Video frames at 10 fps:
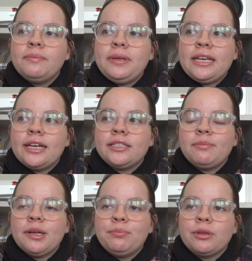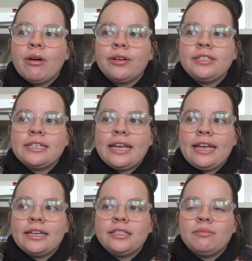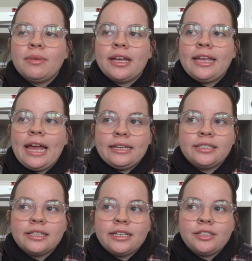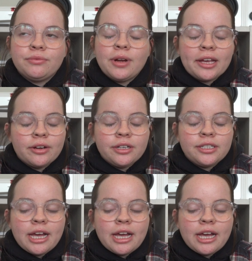because my Blonde and my Endless records,